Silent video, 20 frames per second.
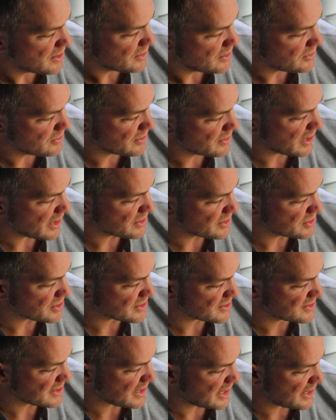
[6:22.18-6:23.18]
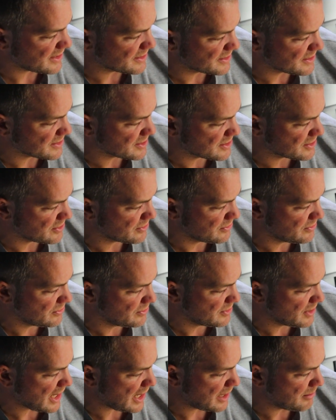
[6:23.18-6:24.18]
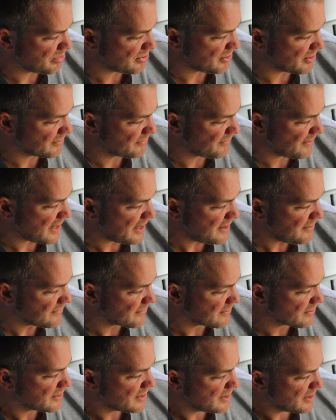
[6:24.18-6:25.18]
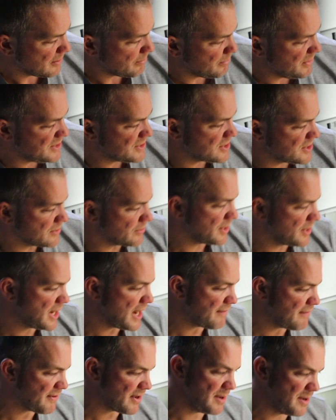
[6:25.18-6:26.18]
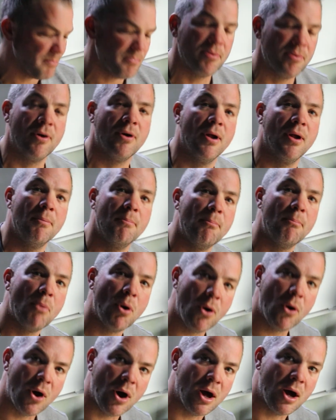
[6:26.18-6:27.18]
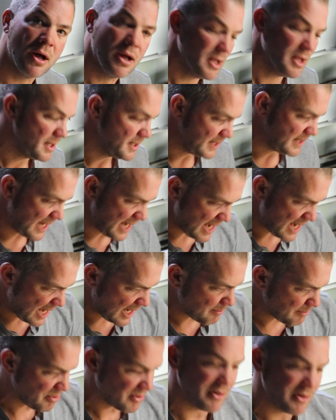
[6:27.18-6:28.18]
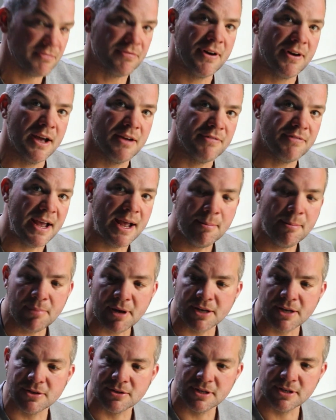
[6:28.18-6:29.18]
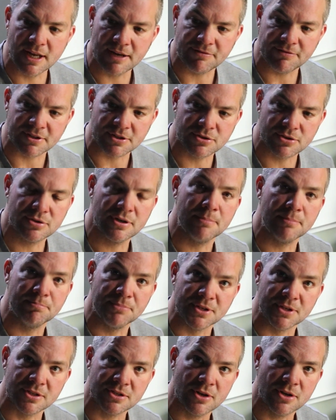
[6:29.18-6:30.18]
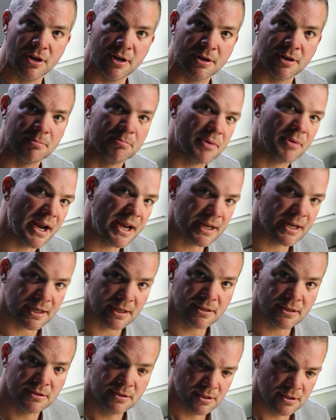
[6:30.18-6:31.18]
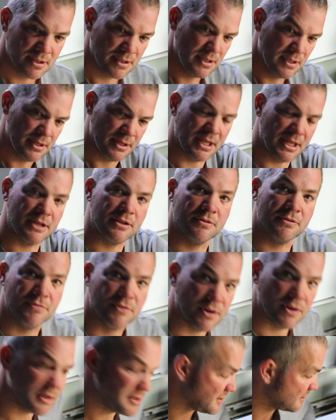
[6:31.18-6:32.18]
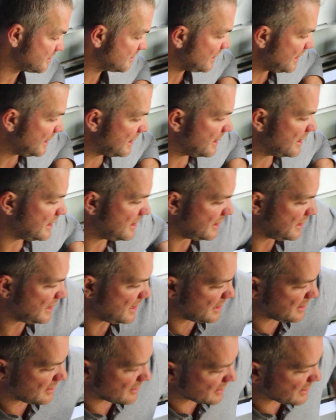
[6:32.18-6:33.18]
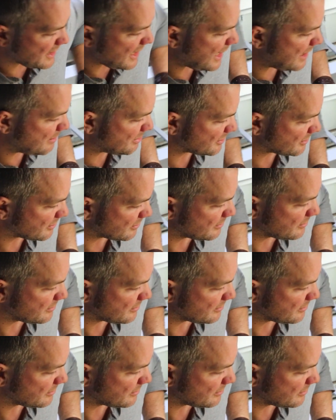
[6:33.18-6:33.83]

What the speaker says: You can just dial this to 9.5, means you will never import more than 9.5 amp and you never trip the circuit breaker that you've got in your cable.